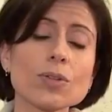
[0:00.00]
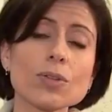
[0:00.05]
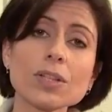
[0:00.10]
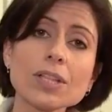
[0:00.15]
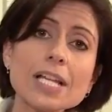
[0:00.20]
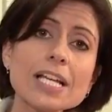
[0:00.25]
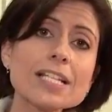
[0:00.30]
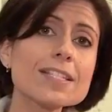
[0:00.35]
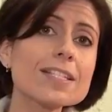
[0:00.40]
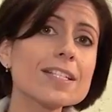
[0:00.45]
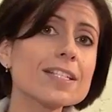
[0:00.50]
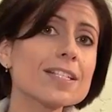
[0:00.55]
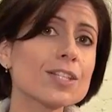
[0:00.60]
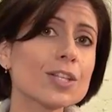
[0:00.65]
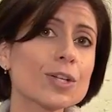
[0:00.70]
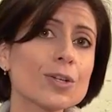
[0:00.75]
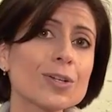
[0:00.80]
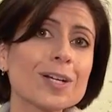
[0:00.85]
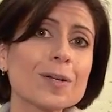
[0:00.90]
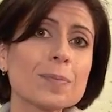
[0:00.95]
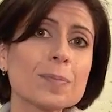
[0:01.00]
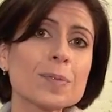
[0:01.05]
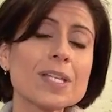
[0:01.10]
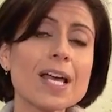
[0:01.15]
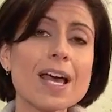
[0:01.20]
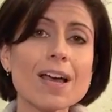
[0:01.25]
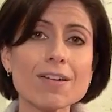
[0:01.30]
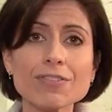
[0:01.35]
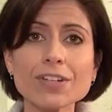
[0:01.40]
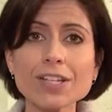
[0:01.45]
lenses, the grips,
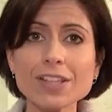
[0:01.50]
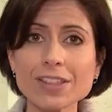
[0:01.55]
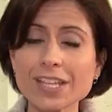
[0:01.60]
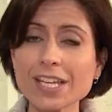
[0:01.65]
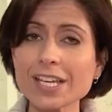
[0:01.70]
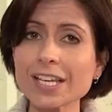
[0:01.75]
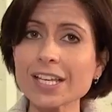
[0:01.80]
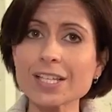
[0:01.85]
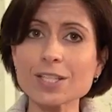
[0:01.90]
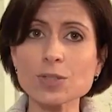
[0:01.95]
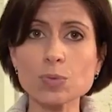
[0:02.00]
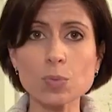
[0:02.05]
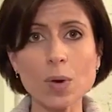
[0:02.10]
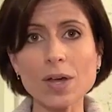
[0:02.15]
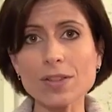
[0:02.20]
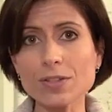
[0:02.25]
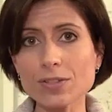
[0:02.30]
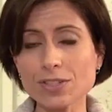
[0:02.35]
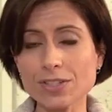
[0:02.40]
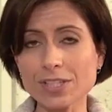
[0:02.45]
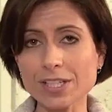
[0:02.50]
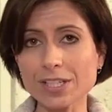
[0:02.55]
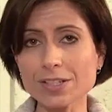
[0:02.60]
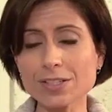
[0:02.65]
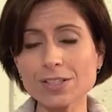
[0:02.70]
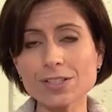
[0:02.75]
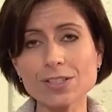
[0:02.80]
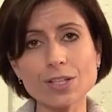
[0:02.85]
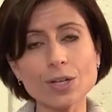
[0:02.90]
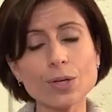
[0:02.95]
everything is weather
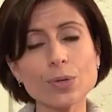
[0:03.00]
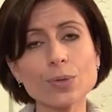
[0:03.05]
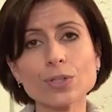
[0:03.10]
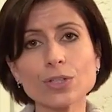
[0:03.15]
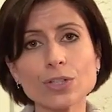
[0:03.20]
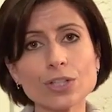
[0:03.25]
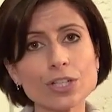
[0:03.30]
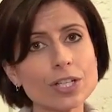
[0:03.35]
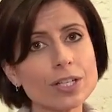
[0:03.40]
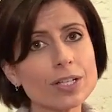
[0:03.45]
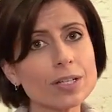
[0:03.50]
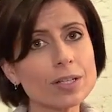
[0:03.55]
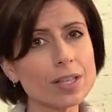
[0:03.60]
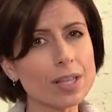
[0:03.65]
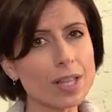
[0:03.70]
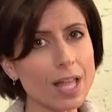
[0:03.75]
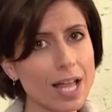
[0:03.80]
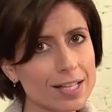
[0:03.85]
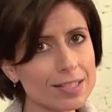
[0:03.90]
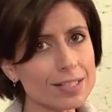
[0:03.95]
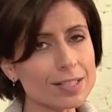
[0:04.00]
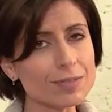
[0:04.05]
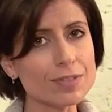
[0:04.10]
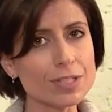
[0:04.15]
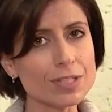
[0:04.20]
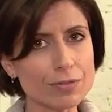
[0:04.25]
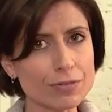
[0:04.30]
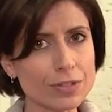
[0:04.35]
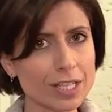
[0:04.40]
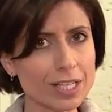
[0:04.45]
sealed, so you're good in lots of
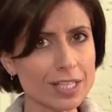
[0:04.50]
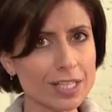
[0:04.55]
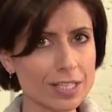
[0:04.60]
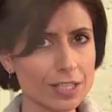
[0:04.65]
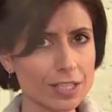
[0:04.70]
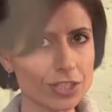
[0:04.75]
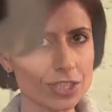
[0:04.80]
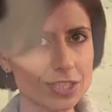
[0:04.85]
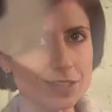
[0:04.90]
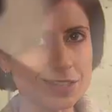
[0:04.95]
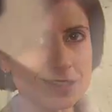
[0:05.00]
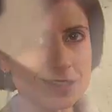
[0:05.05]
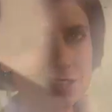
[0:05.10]
different conditions.